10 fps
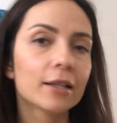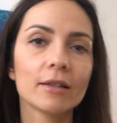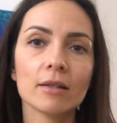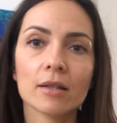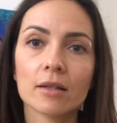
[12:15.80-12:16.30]

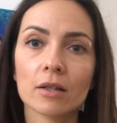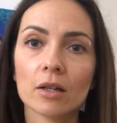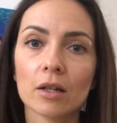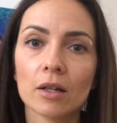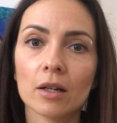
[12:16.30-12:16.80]
This is
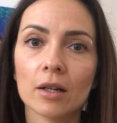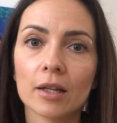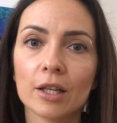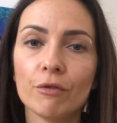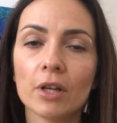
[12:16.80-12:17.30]

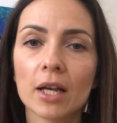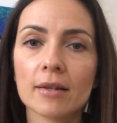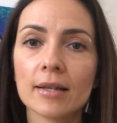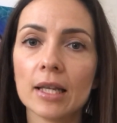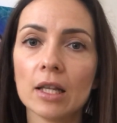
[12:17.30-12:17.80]
giving
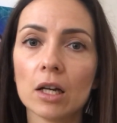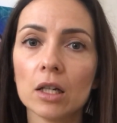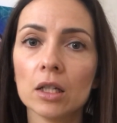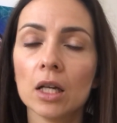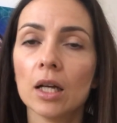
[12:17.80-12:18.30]
a
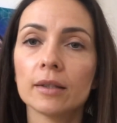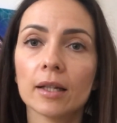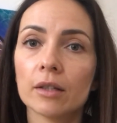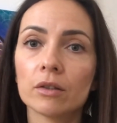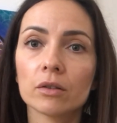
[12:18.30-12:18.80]
signal
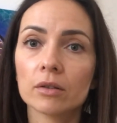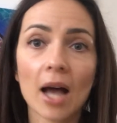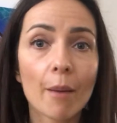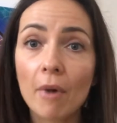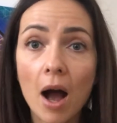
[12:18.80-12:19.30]
that
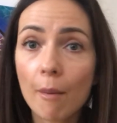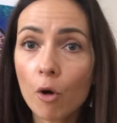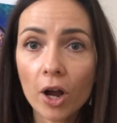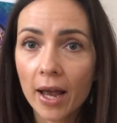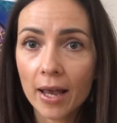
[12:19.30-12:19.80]

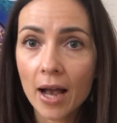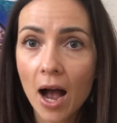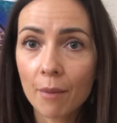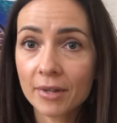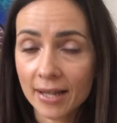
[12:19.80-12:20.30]
I'm okay,
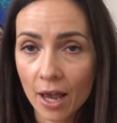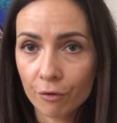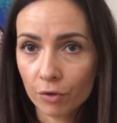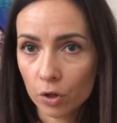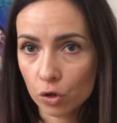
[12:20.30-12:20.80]
I'm
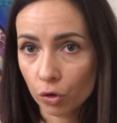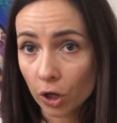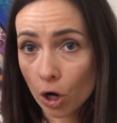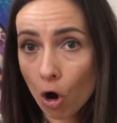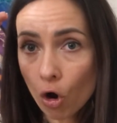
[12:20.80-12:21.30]
safe. So
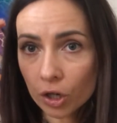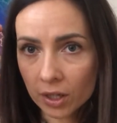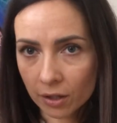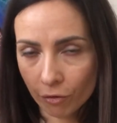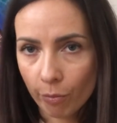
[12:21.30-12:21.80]
the
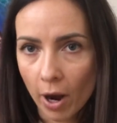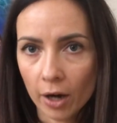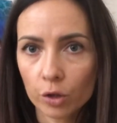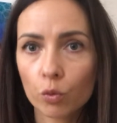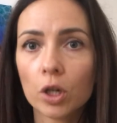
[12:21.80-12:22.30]
cognitive
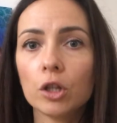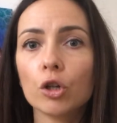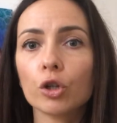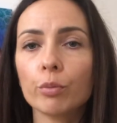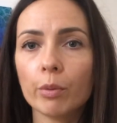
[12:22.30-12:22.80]
part will
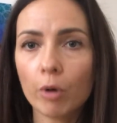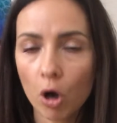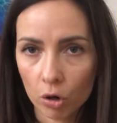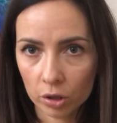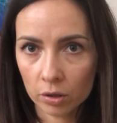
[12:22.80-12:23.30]
not be
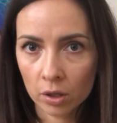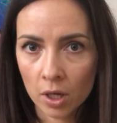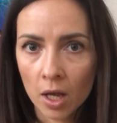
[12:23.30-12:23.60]
blocked.